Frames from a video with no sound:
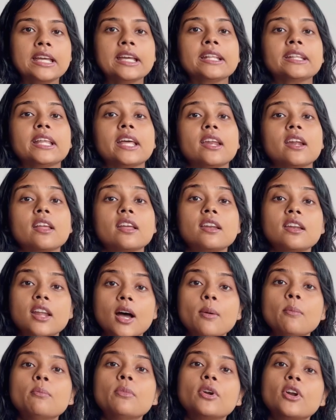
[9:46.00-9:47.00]
There are a
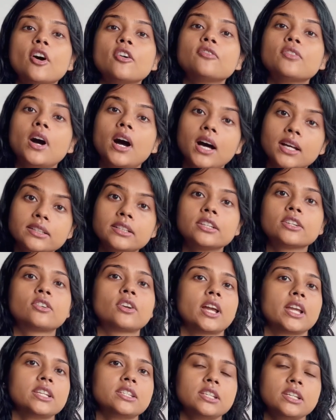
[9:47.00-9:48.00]
number of other
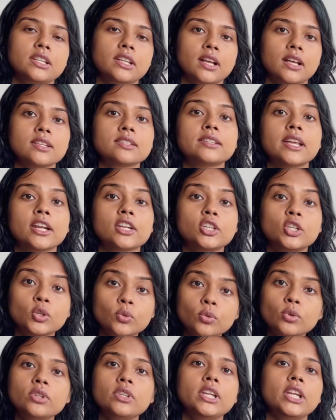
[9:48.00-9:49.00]
criteria that you
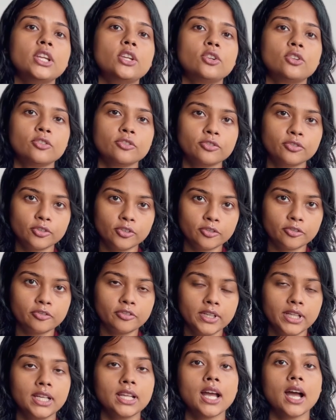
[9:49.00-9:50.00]
would need to
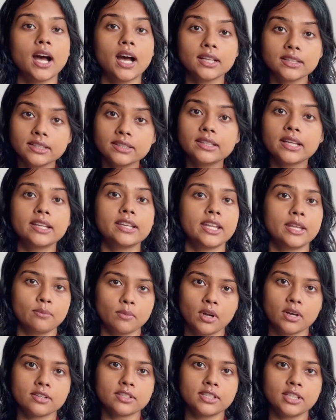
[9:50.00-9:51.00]
fulfill other than
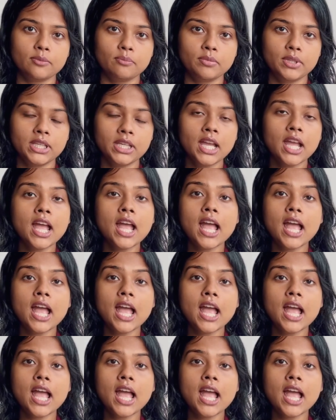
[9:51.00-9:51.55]
MRCP,